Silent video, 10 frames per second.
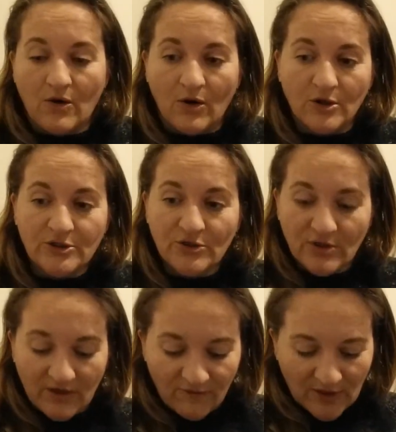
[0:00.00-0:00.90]

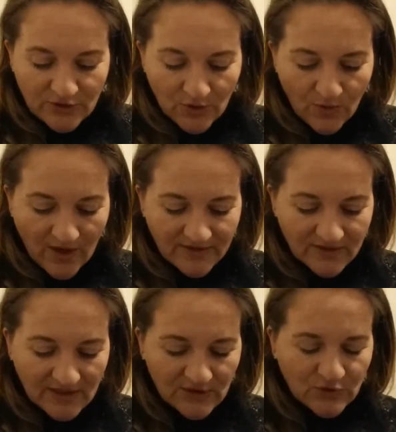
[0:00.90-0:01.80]
Also, if what you want
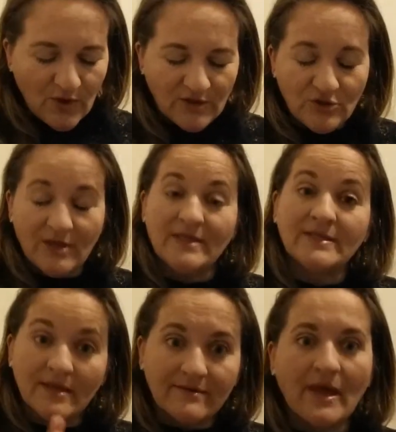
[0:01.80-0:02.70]
is to actually
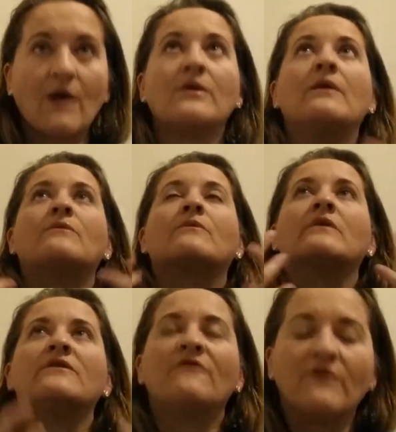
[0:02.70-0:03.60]
sit down and
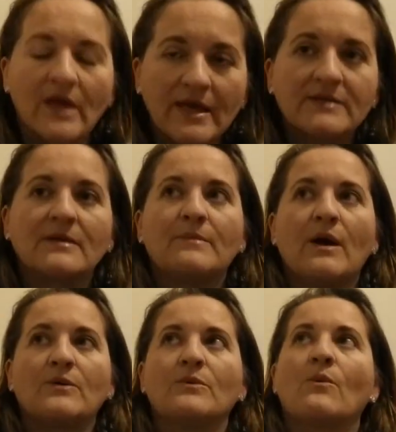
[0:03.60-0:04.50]
reflect
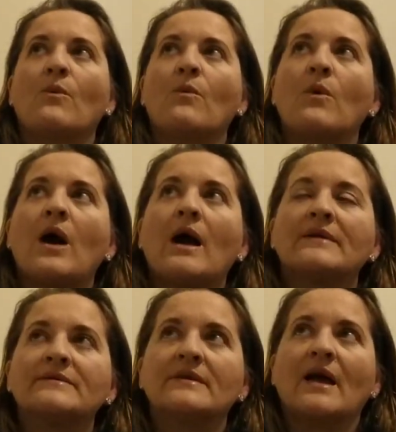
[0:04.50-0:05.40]
about
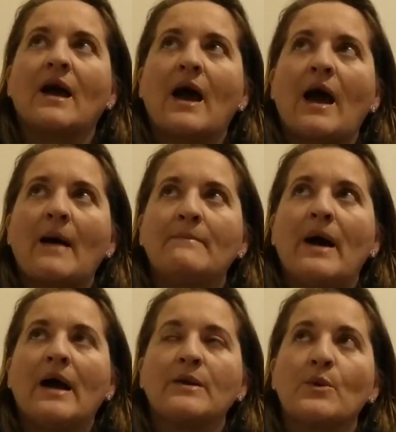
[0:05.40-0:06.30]
what am
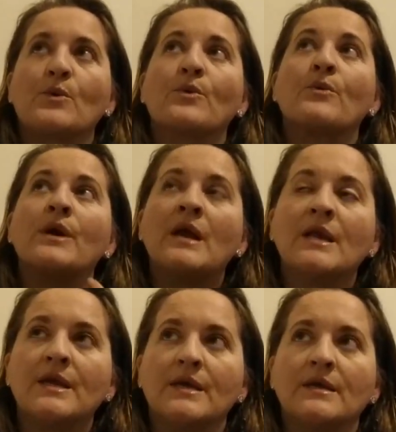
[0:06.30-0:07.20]
I
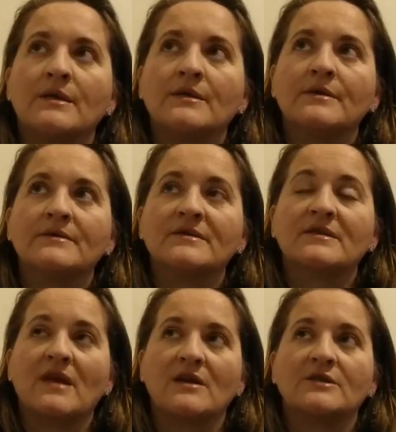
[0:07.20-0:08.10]
really
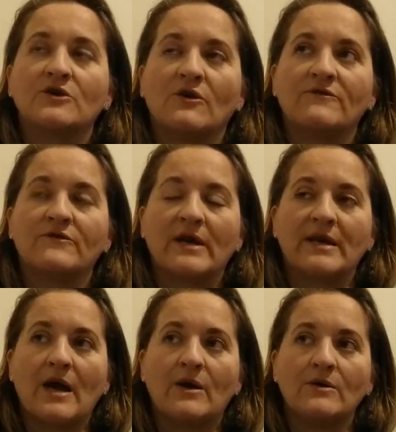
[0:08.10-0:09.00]
scared of right
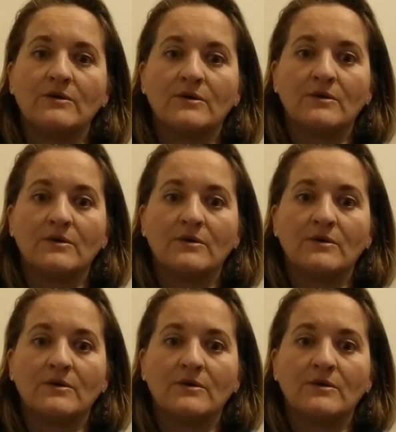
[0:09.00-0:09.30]
now,